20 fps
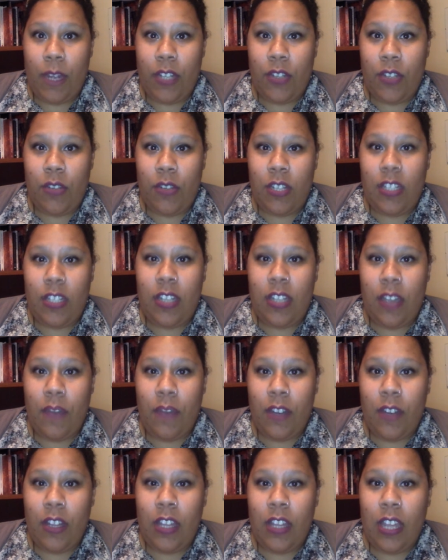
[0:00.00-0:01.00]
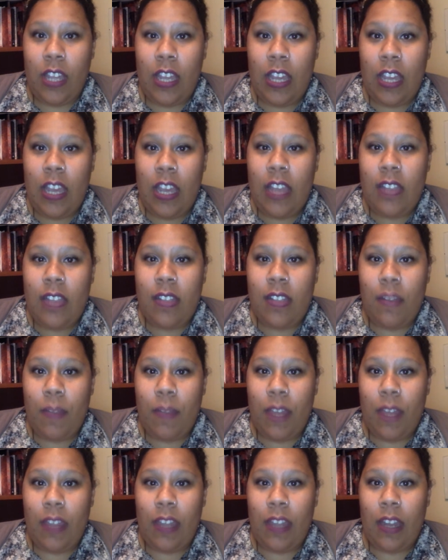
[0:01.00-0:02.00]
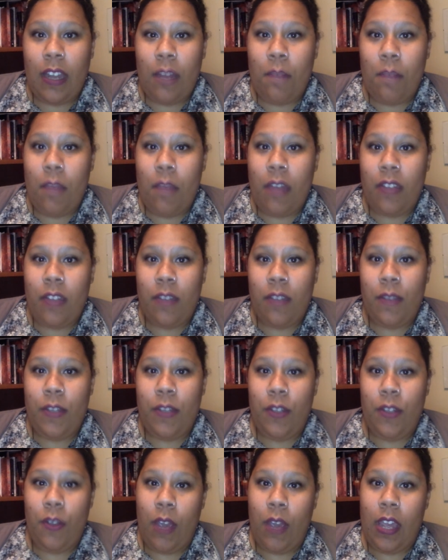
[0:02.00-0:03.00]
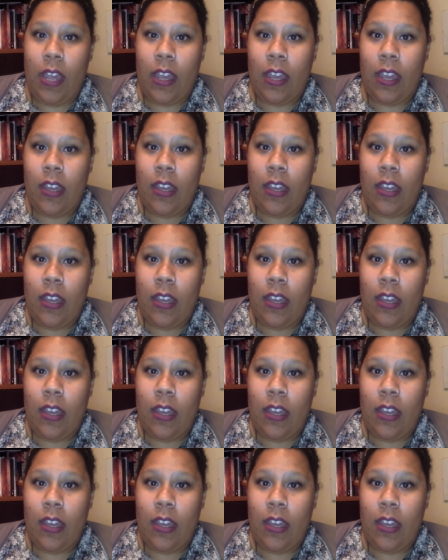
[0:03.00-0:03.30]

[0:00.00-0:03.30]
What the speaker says: So it's definitely something that I'm meant to be doing.